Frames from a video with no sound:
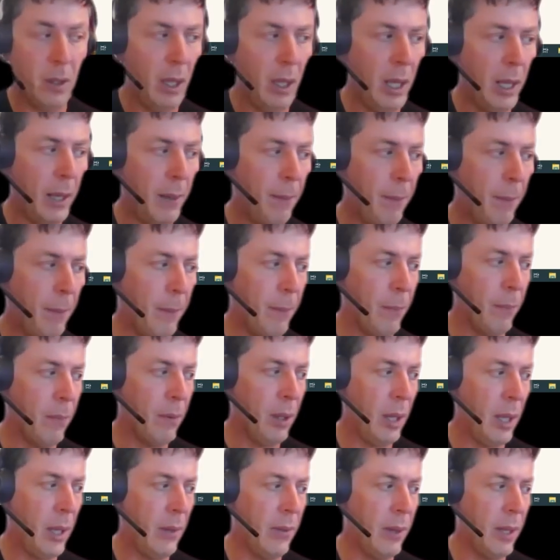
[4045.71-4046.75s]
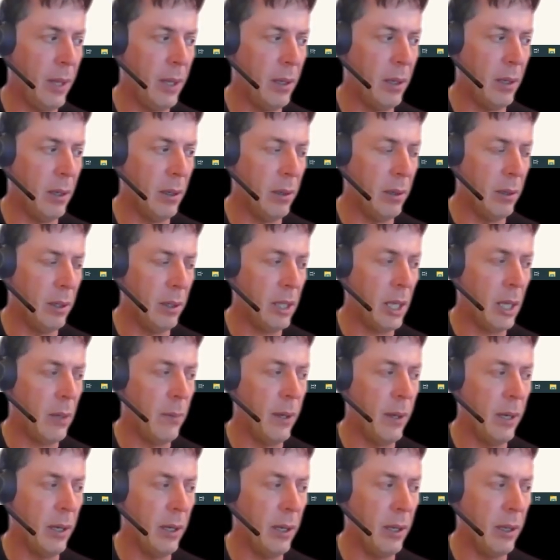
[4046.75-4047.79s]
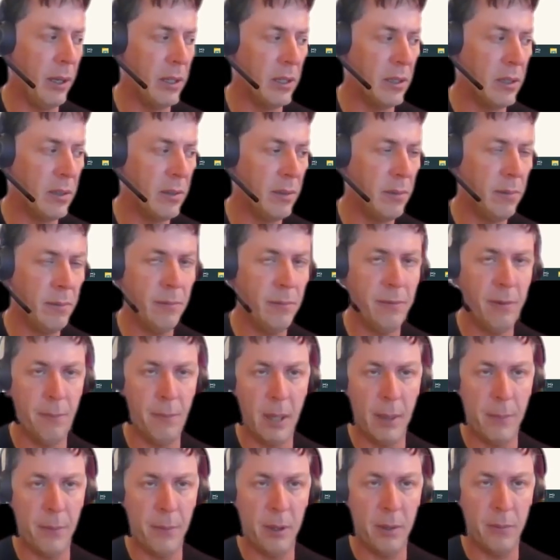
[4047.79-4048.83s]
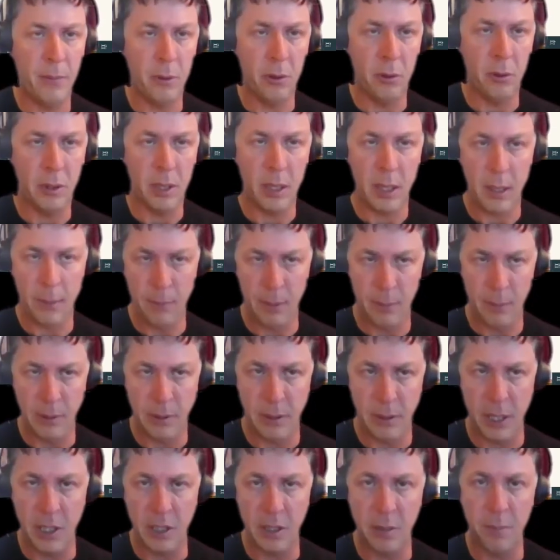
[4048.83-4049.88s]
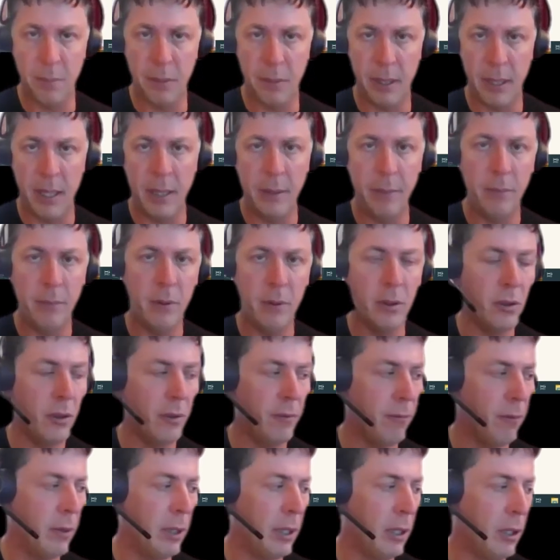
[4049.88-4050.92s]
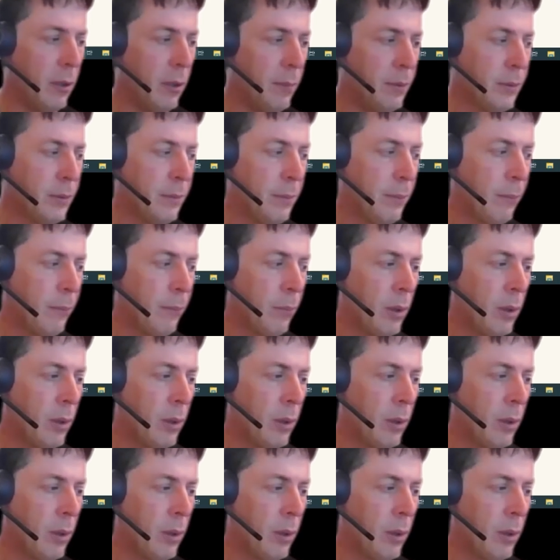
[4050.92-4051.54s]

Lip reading: And then the key one in this, from my point of view, is that implementation plan. It sort of really helps.